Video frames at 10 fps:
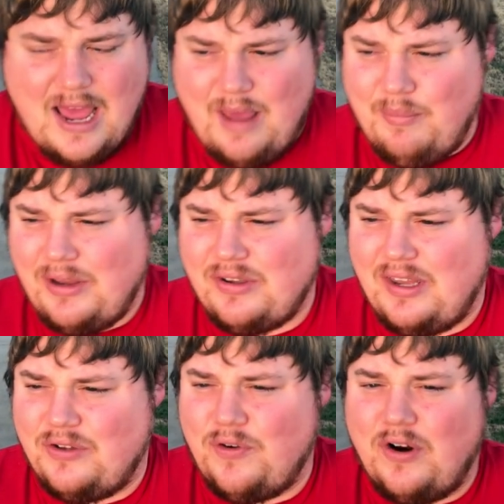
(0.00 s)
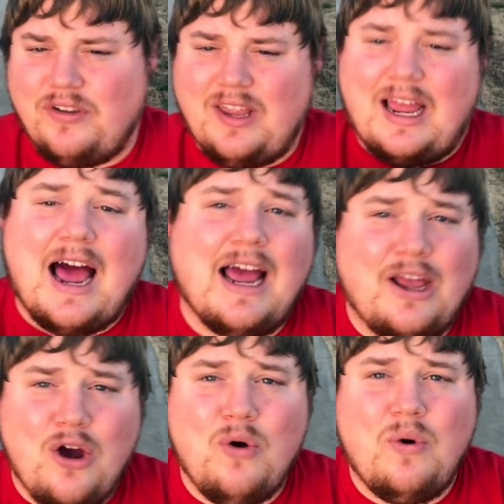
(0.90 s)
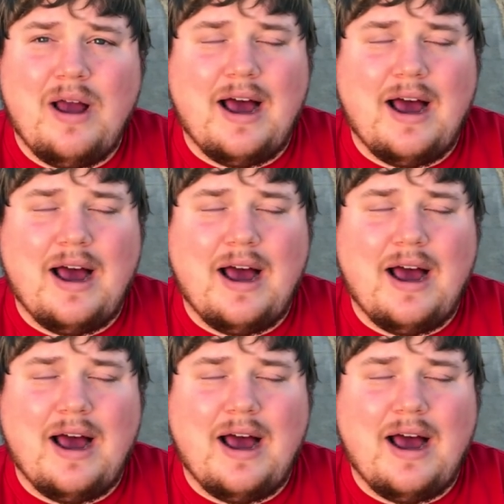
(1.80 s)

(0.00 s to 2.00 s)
And basically as far as like I go,